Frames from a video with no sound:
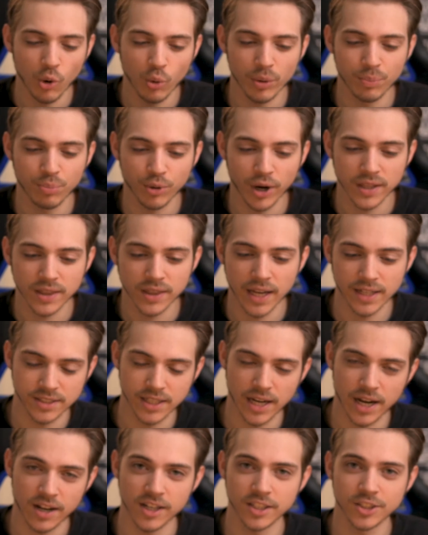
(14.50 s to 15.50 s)
we break that
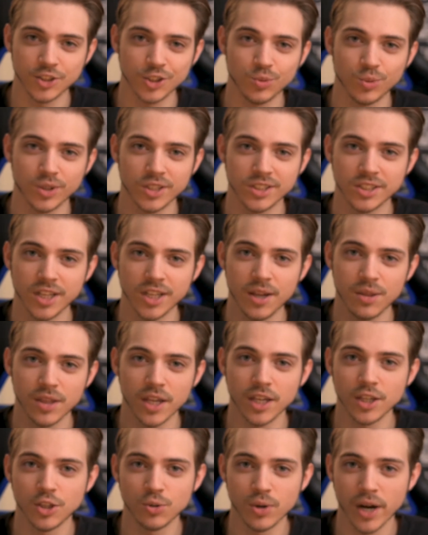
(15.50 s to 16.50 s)
down, I just want to say
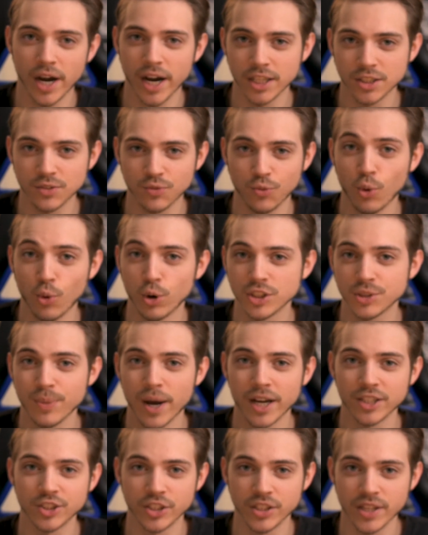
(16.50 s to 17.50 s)
thank you guys for
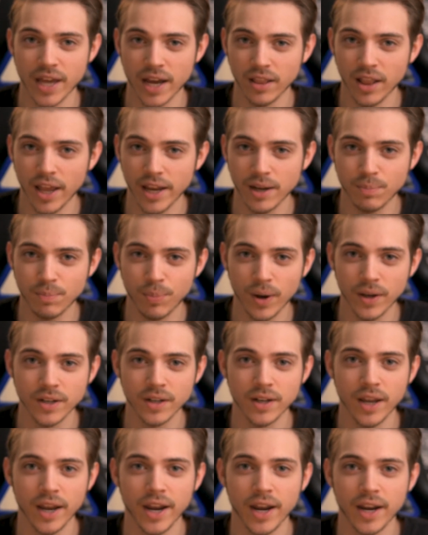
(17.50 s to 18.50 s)
smashing that like
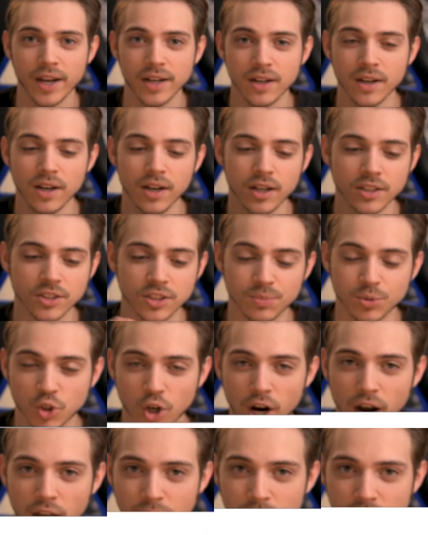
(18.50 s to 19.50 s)
button and
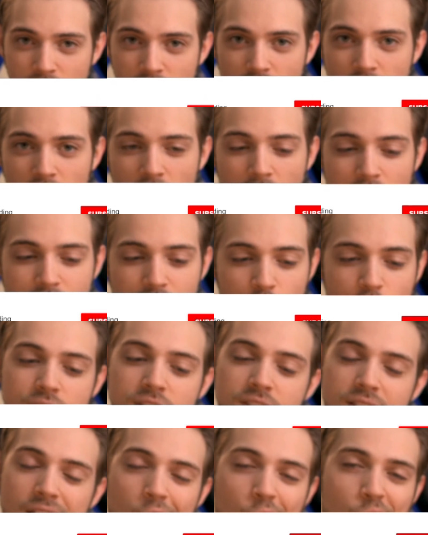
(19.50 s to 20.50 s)
subscribing. I've
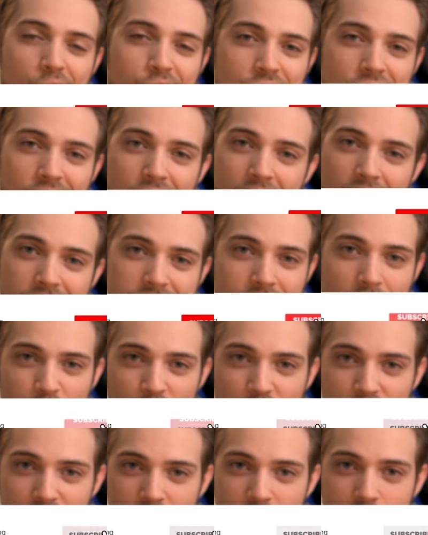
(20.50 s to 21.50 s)
noticed that over the last couple
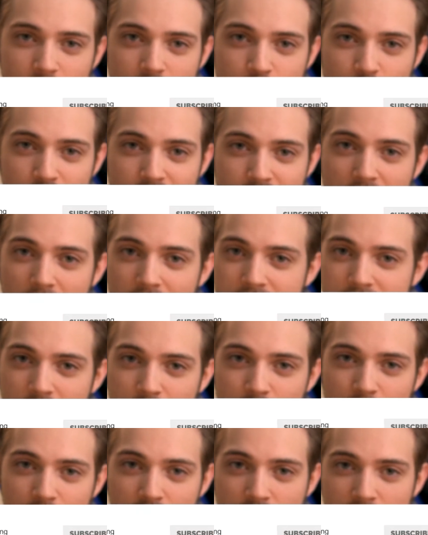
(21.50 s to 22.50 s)
videos we've gotten
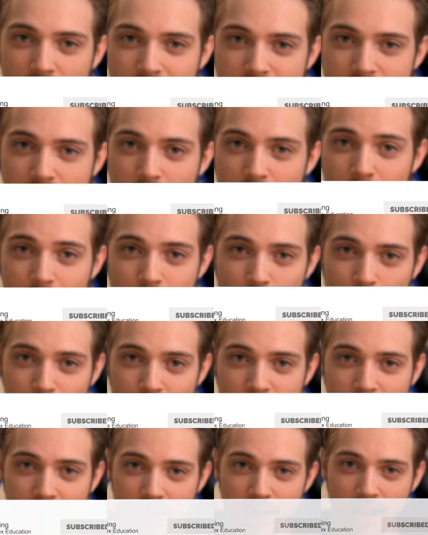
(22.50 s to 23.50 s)
double the likes that we
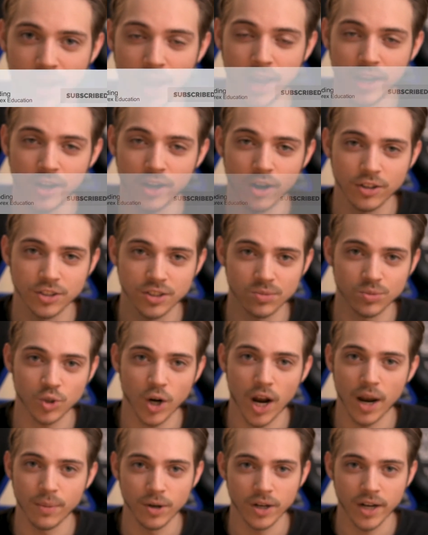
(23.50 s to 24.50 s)
normally get, and our
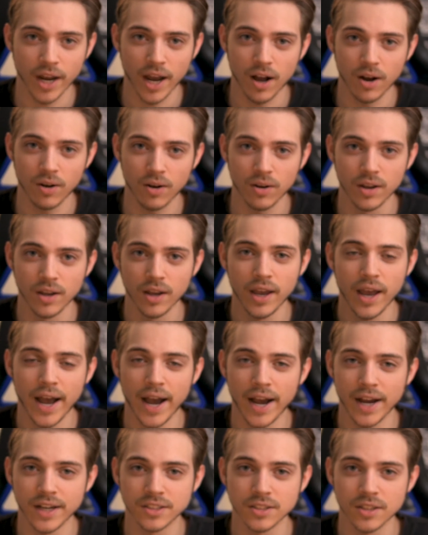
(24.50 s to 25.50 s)
subscriber count
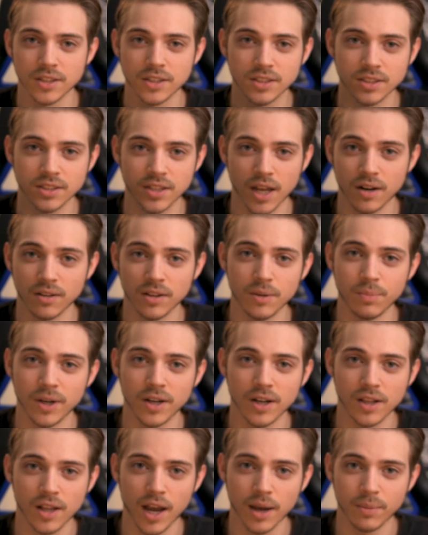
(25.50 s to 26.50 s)
has steadily been
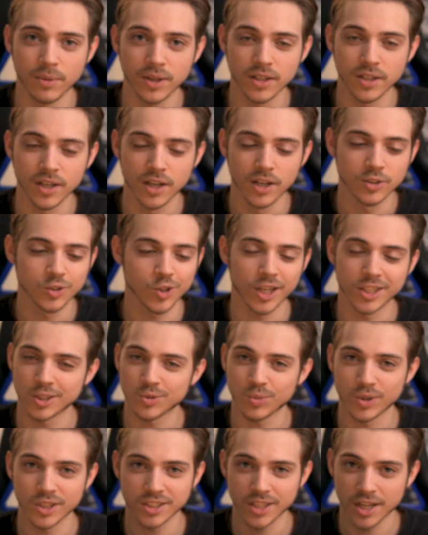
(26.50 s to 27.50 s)
climbing. So I just
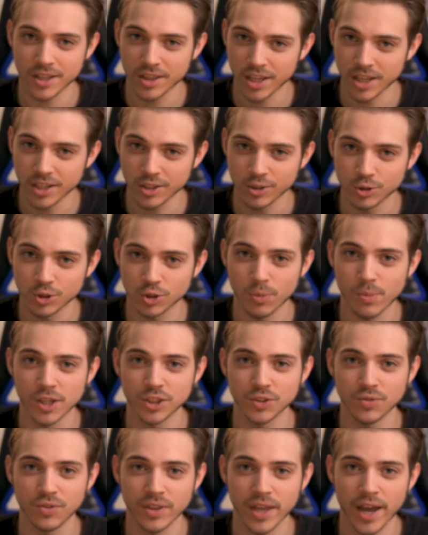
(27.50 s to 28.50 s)
want to say thank you so
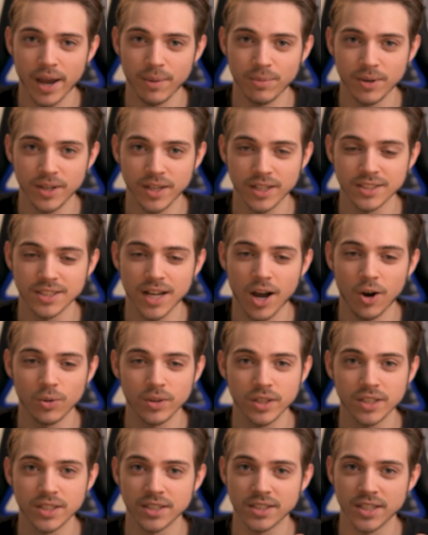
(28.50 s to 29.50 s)
much for that, because not
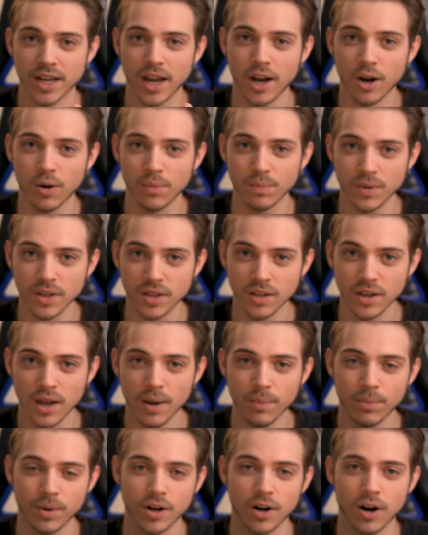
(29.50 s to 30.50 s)
only does it help me,
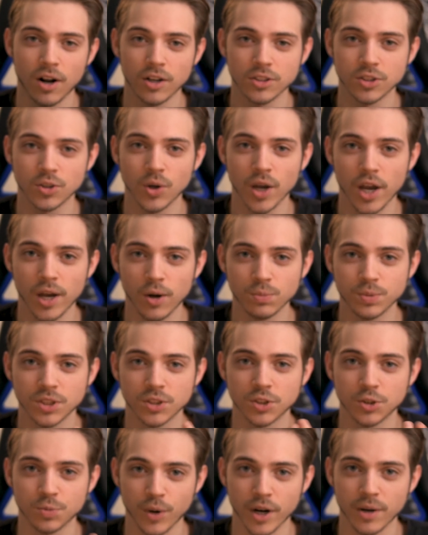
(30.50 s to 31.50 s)
but it also helps
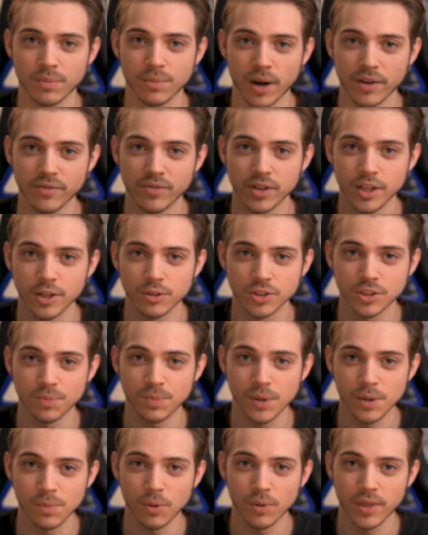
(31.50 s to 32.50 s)
spread my videos to
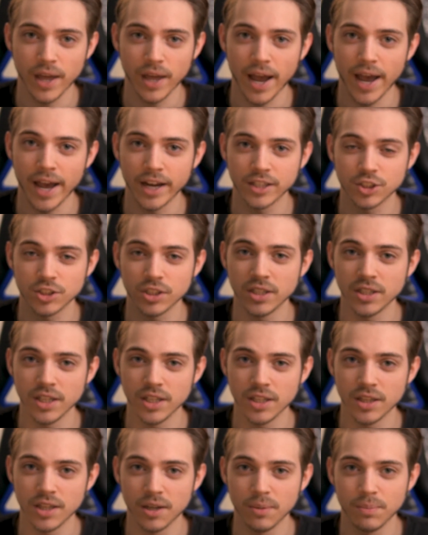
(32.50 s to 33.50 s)
people that actually
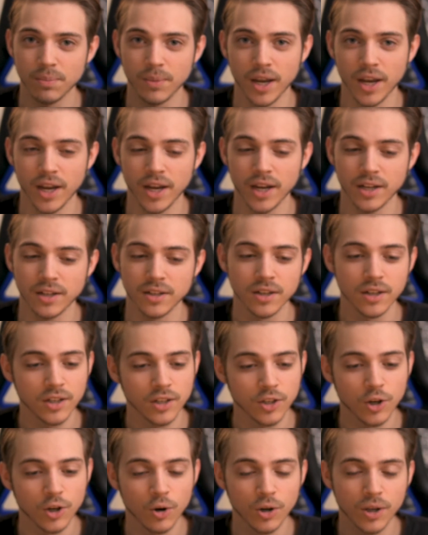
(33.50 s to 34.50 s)
need them and
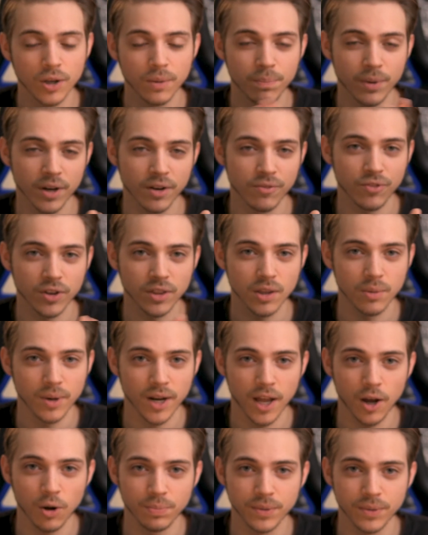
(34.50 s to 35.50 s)
can benefit them and
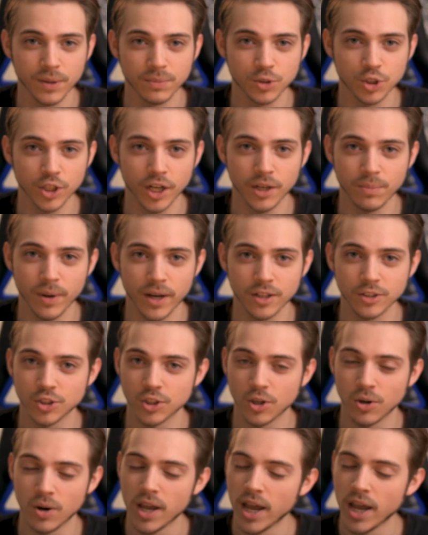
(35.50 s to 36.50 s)
help them trade better.
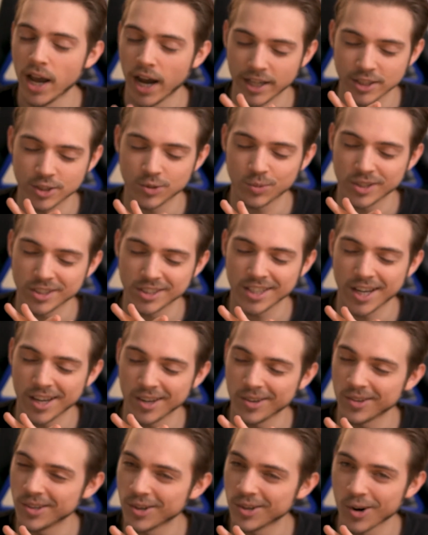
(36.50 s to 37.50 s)
So I just want to
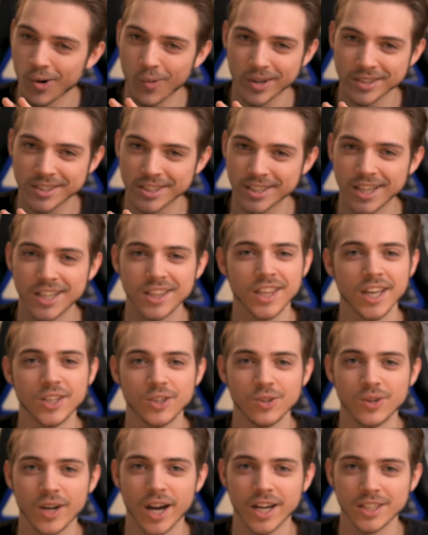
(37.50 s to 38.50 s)
say, once again, thank
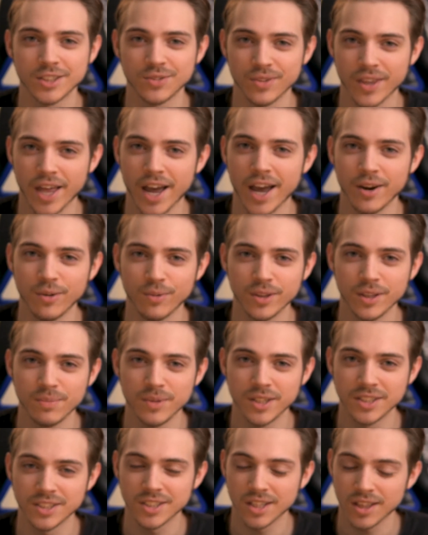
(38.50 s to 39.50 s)
you guys for that. It really
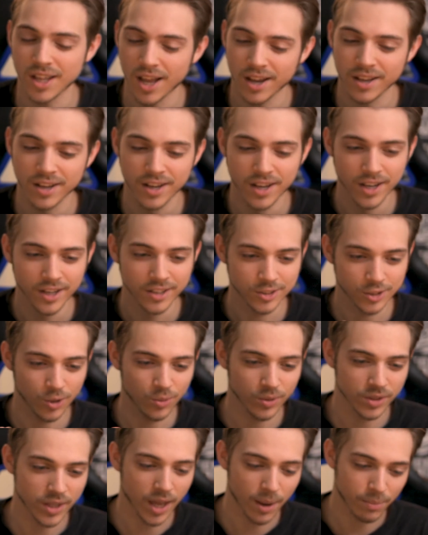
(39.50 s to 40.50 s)
means a lot. So
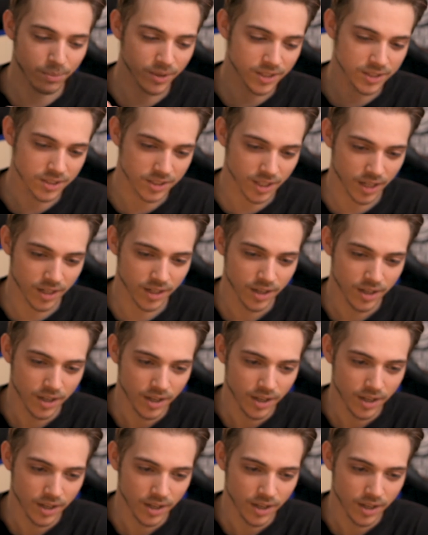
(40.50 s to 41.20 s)
with that being said,